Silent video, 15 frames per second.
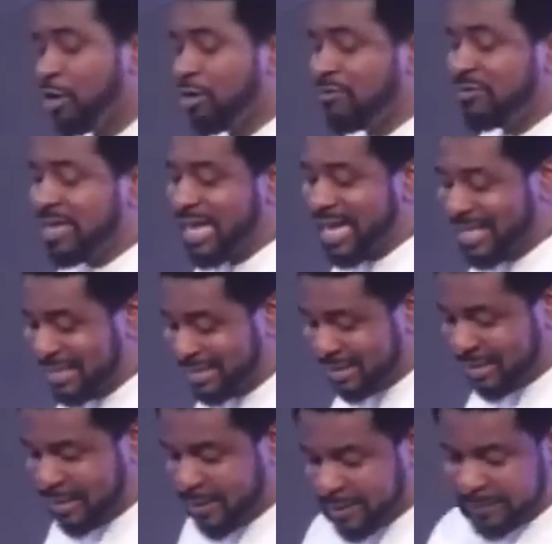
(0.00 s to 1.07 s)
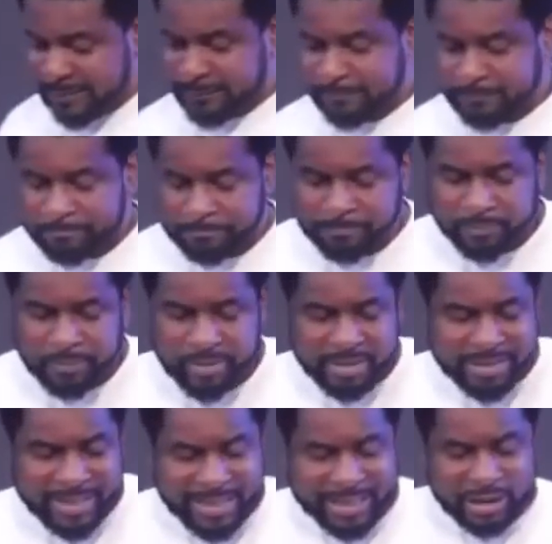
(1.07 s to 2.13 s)
love lies
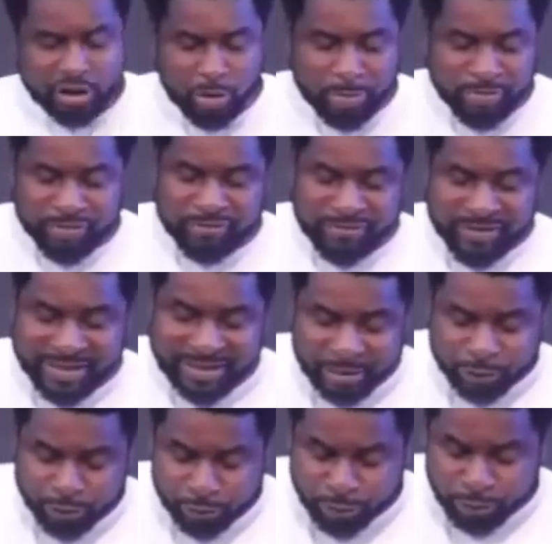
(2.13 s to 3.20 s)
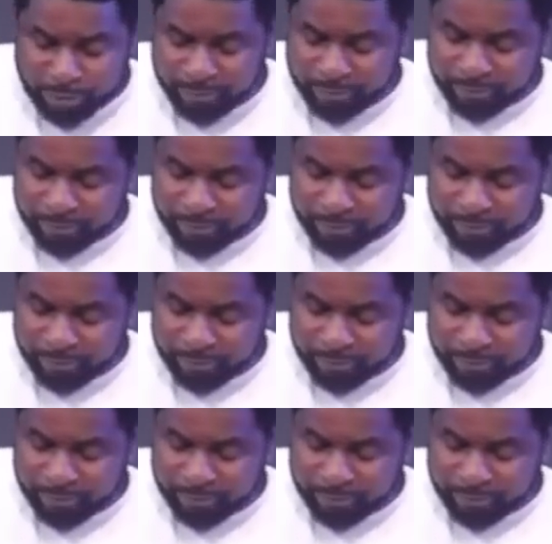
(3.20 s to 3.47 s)
that can stop you from finding true love.